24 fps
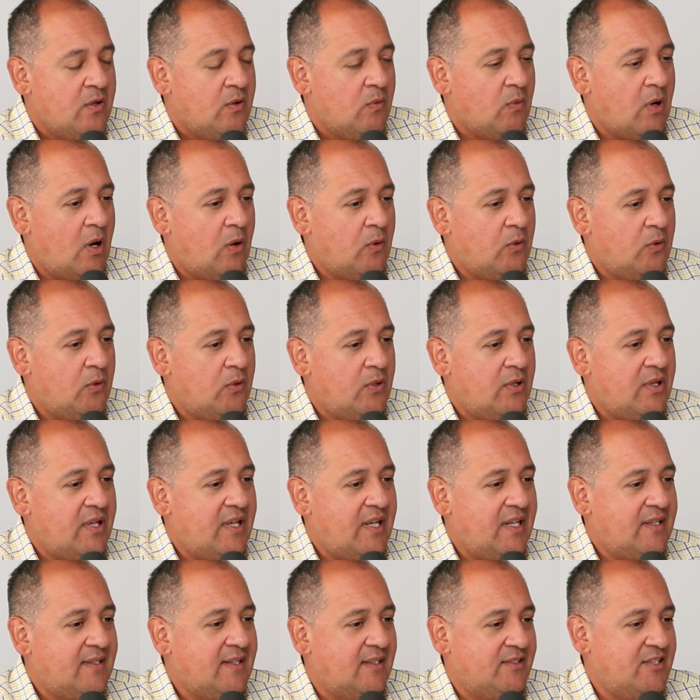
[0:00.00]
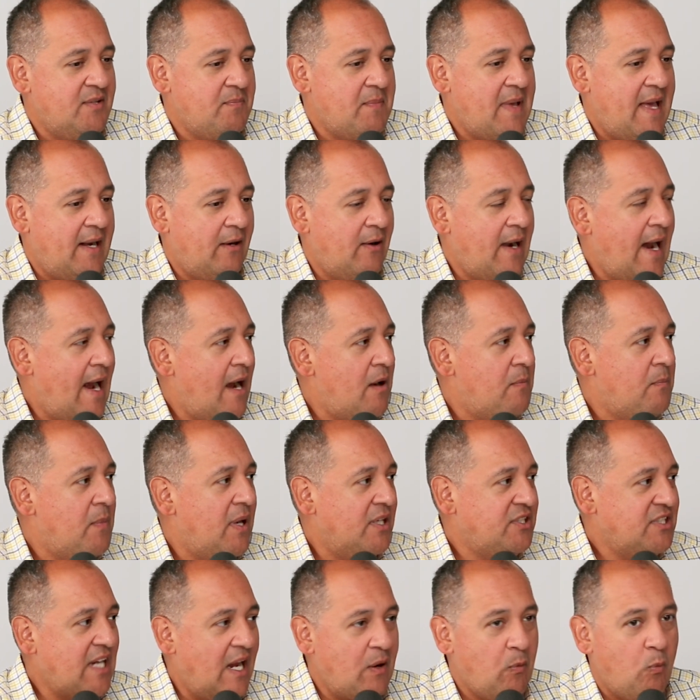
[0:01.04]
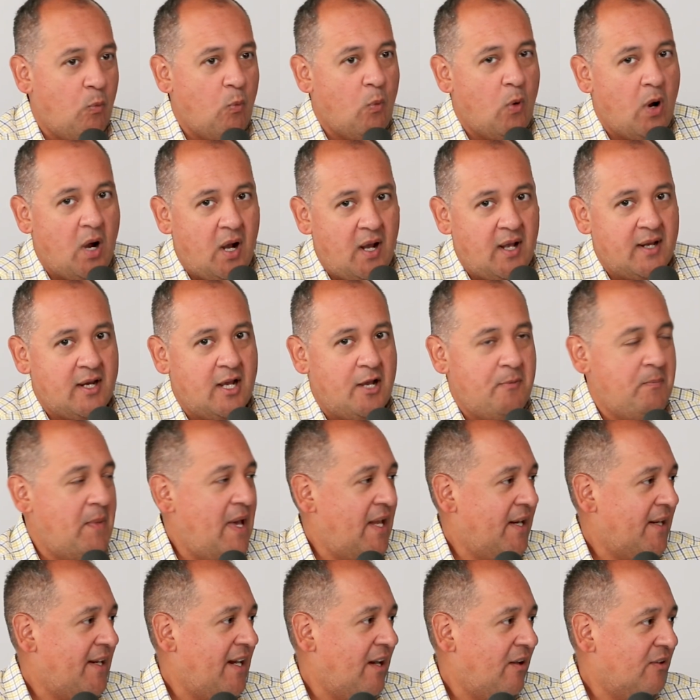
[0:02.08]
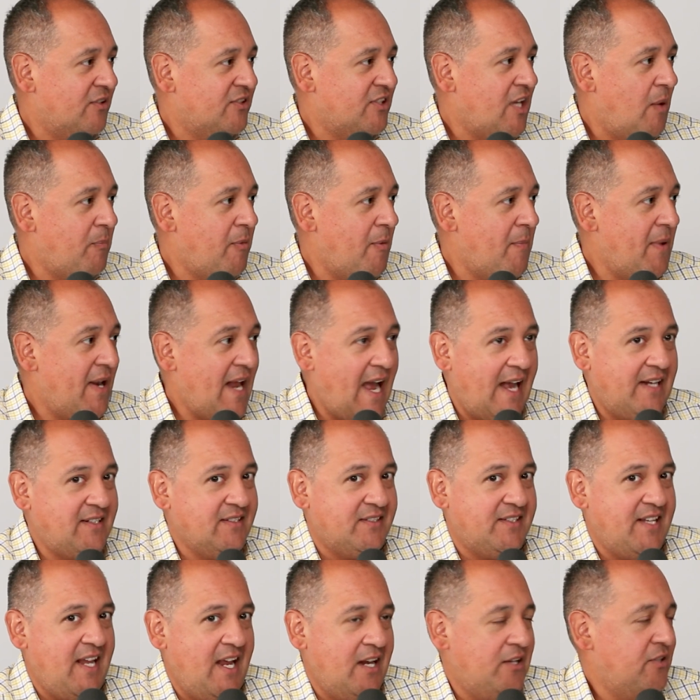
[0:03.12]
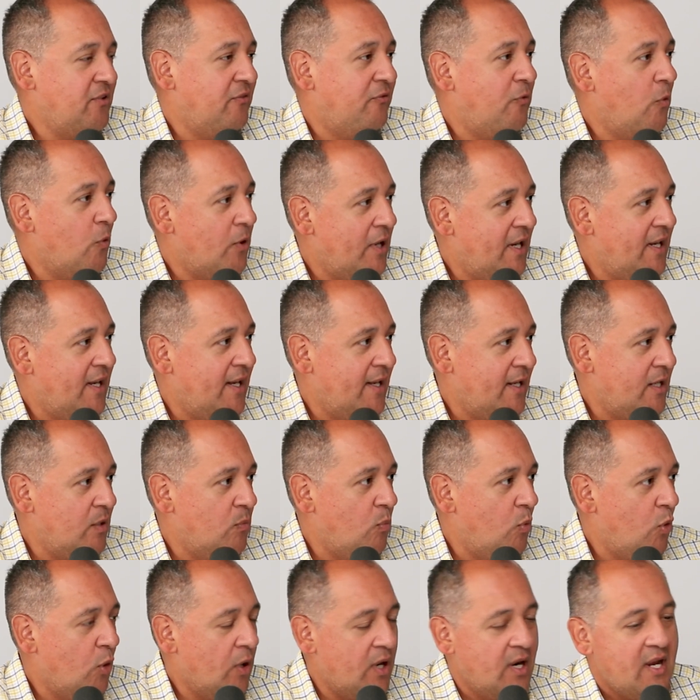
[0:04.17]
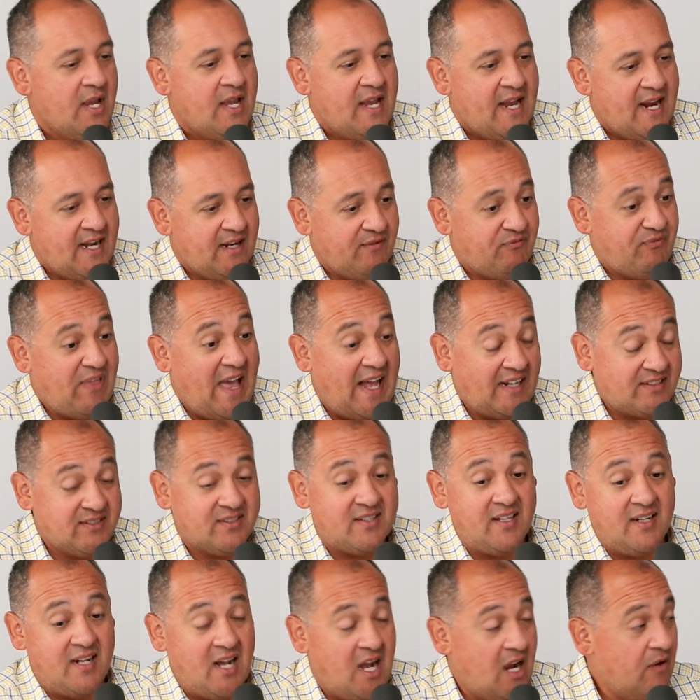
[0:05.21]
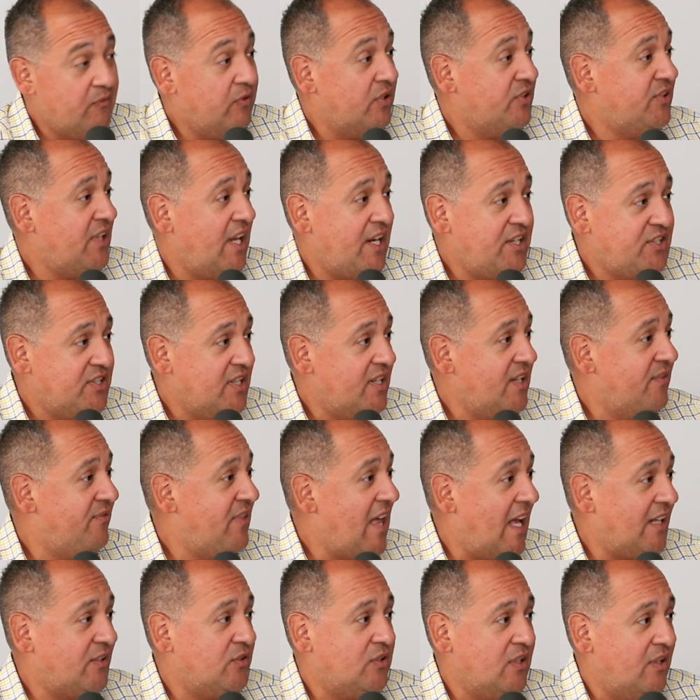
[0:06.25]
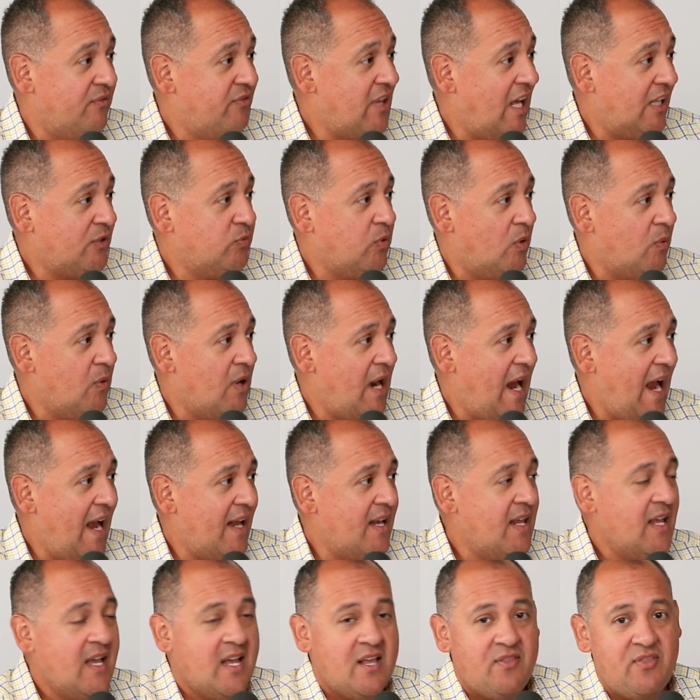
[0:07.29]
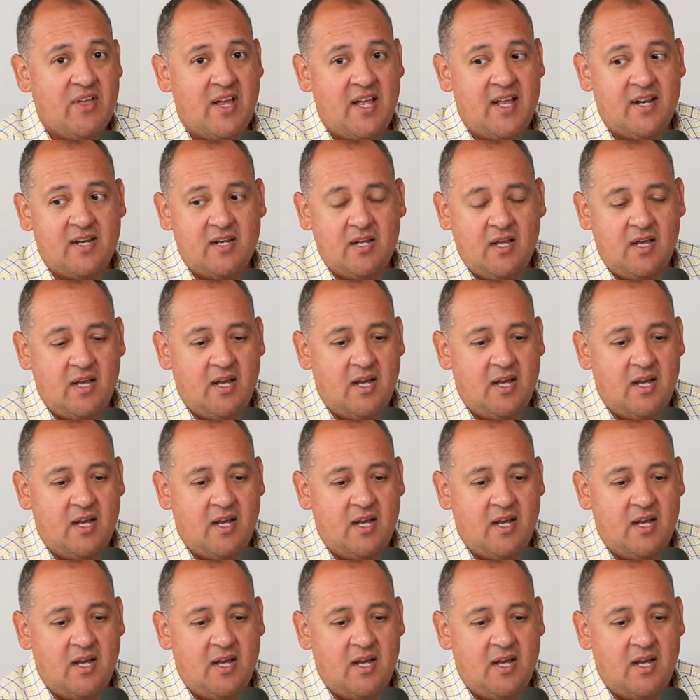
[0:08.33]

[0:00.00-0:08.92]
Raul, it doesn't matter how much I want a Medicare supplement. I just can't afford it anymore. Yeah. And if that's the conversation, if that's where we're at, then